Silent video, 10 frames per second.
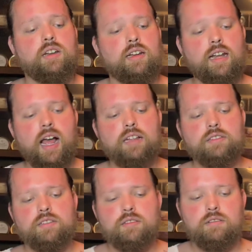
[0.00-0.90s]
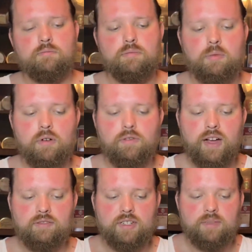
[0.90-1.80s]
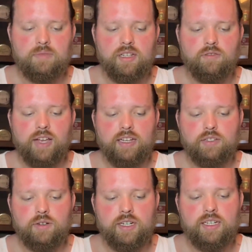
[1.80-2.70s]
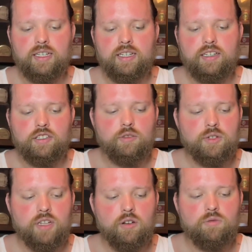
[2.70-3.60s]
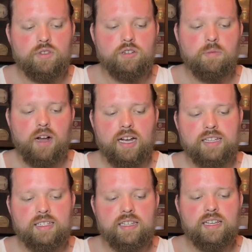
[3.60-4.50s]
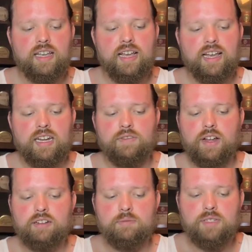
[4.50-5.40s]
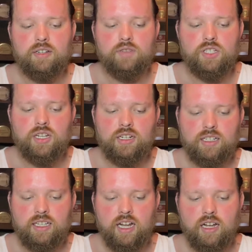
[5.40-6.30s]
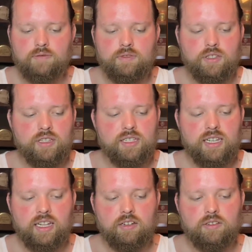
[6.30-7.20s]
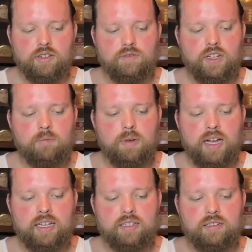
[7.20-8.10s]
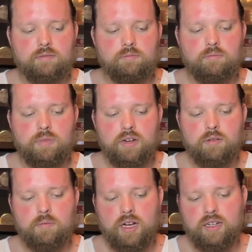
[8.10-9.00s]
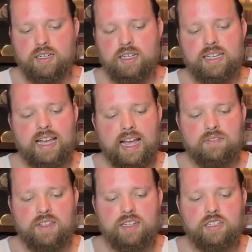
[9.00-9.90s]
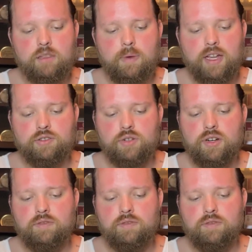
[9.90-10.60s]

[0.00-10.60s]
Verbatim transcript: Lots, Bilbo found himself answering, to his own surprise, and he found himself scuttling off to the cellar to fill a pint beer mug, and then to the pantry to